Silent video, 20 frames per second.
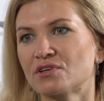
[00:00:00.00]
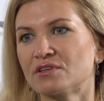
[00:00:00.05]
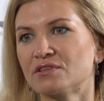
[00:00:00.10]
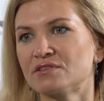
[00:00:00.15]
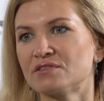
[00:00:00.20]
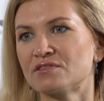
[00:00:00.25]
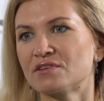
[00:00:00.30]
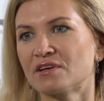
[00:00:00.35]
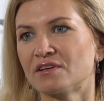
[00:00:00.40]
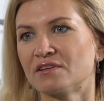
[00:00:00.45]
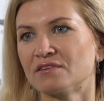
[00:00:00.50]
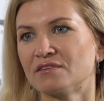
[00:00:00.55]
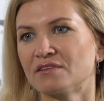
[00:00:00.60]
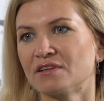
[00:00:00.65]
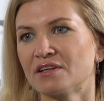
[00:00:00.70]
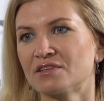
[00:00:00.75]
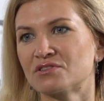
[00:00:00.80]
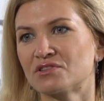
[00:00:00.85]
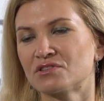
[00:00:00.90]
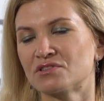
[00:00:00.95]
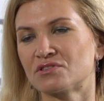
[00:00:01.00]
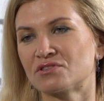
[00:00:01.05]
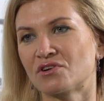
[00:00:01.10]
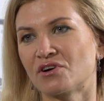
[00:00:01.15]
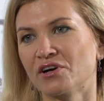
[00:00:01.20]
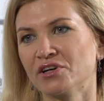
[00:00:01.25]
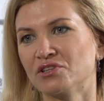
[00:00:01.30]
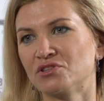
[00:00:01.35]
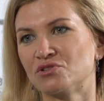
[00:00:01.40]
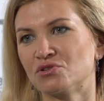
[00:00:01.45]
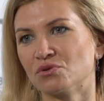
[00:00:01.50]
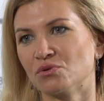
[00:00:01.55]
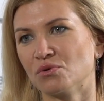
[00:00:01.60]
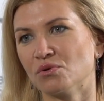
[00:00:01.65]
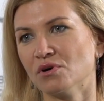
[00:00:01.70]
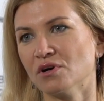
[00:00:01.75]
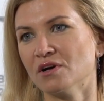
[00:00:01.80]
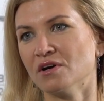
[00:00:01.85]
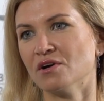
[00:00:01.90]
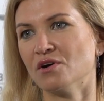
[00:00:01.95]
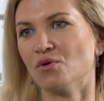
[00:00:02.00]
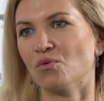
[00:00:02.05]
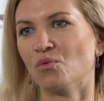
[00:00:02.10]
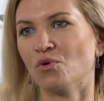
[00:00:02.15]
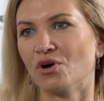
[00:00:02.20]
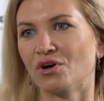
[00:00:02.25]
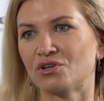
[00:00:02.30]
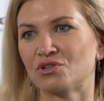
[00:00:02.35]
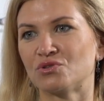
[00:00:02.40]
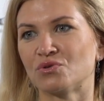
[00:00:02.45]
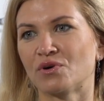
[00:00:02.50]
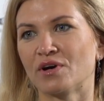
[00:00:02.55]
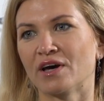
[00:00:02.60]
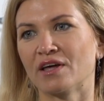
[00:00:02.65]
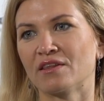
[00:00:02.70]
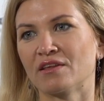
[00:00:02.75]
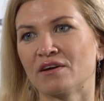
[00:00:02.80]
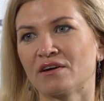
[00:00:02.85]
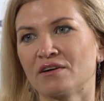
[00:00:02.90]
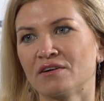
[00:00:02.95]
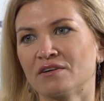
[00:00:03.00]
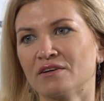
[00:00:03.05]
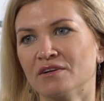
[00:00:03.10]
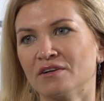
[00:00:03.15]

and let's just try to work together